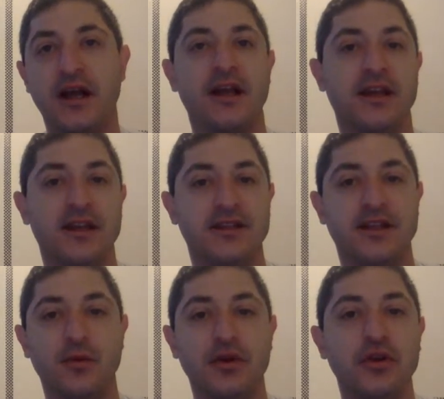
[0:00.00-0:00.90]
is
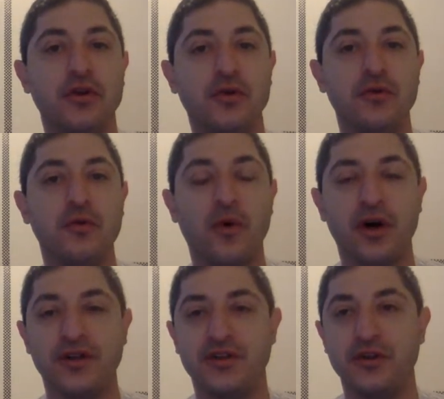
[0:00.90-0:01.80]
that when you
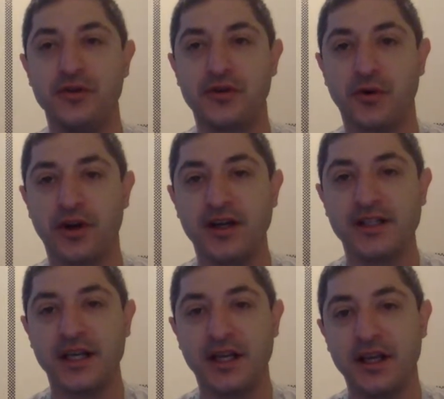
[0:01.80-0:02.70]
want to store
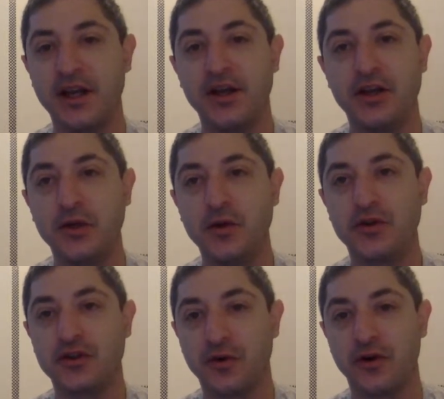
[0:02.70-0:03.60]
content, you
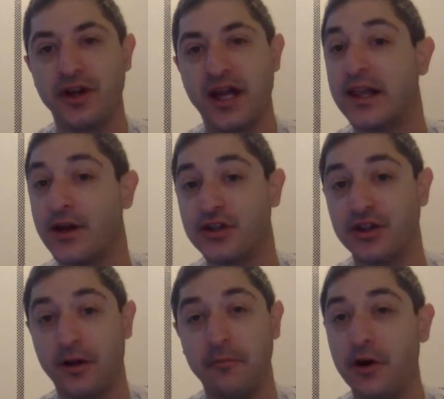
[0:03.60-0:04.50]
store it and launch
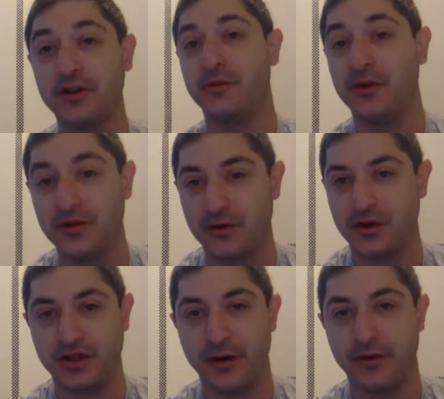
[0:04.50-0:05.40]
it on multiple
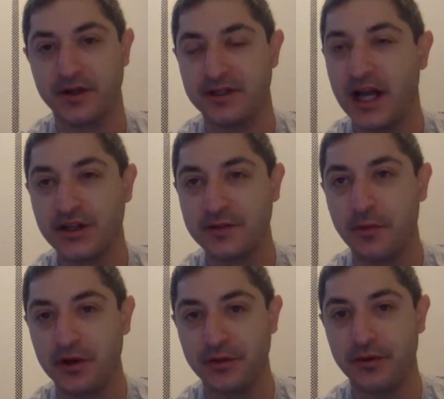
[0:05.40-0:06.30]
storage networks, not just
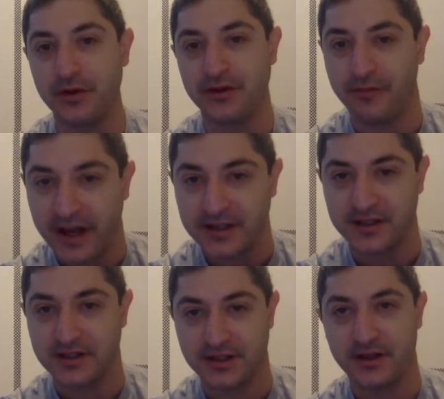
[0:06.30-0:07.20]
multiple
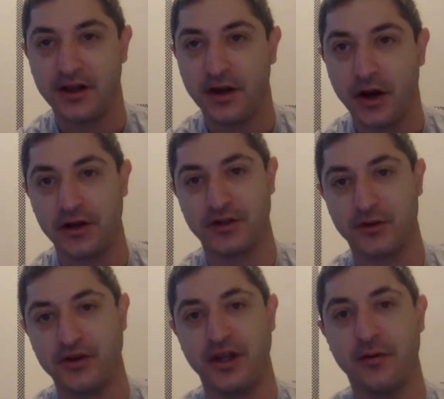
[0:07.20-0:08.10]
devices on a
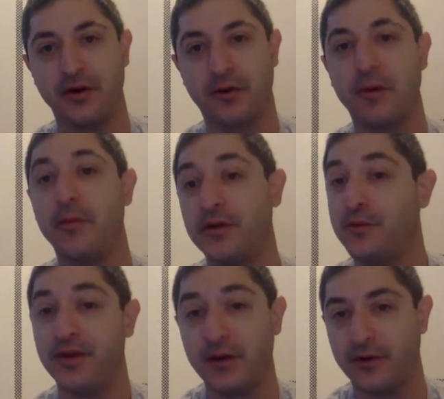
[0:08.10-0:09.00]
storage network, but
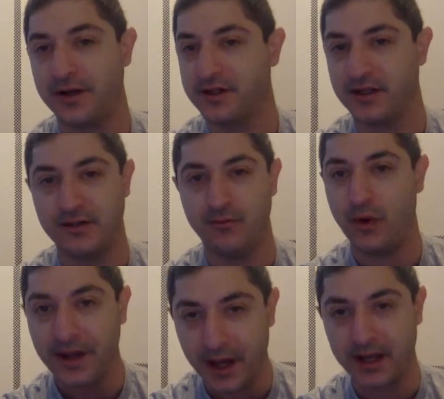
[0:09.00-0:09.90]
multiple networks. Because
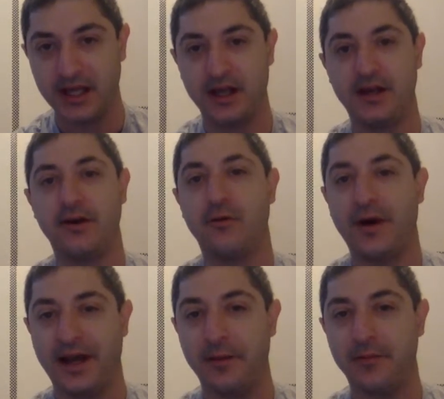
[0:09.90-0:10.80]
why not?
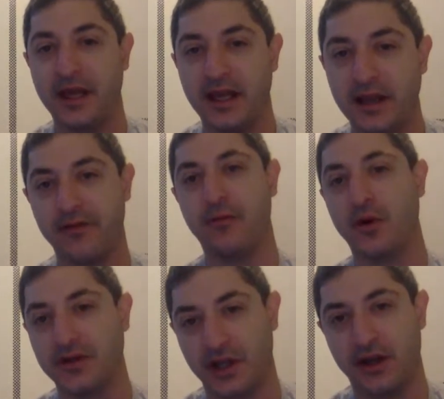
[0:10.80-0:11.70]
Why not be even
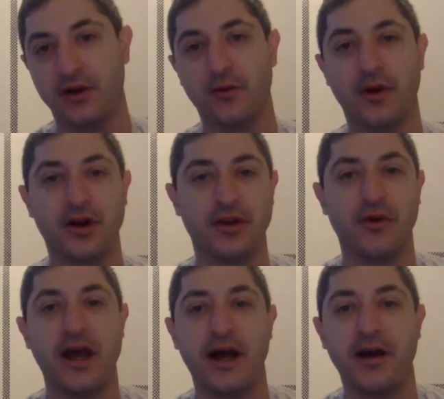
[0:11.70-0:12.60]
more secure where
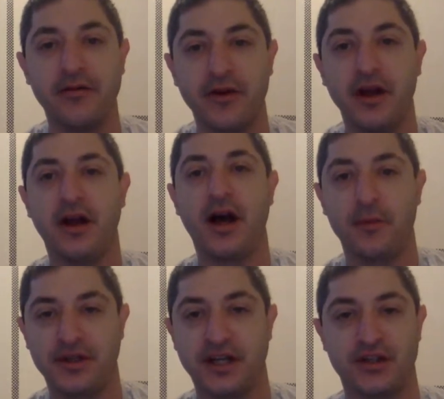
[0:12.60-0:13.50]
you have uh,
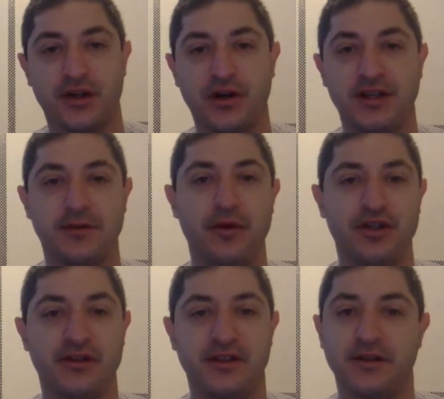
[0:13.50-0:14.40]
protection across a
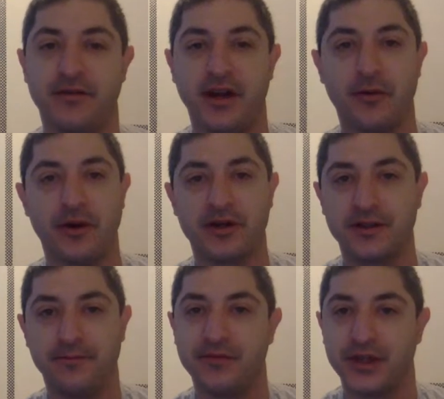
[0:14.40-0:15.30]
bunch of these different
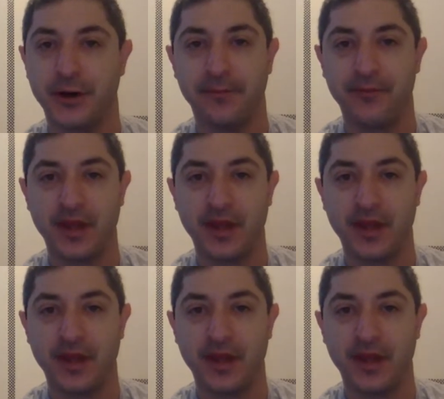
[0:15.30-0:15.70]
networks? So,